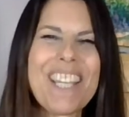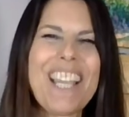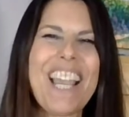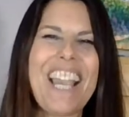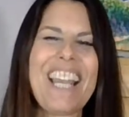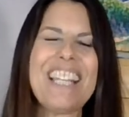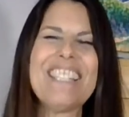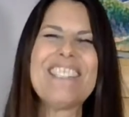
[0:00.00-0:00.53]

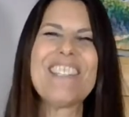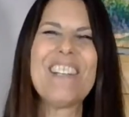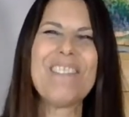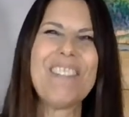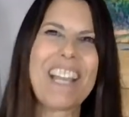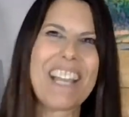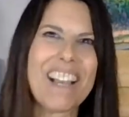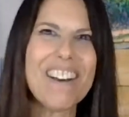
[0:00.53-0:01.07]
And so
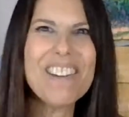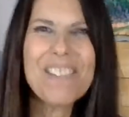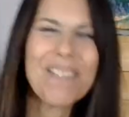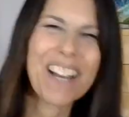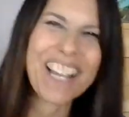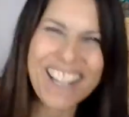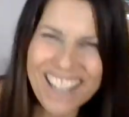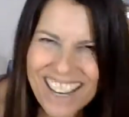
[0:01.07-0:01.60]
I'm like, oh
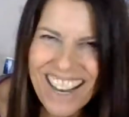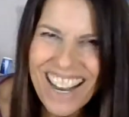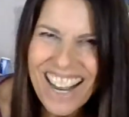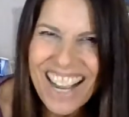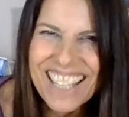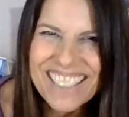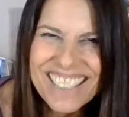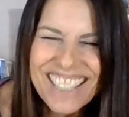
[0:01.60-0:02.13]
my
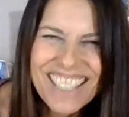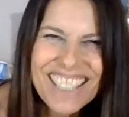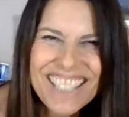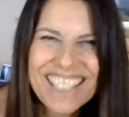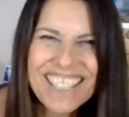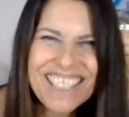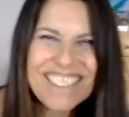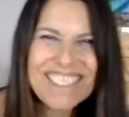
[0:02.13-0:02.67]
gosh,
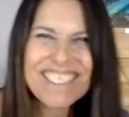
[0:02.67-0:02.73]
you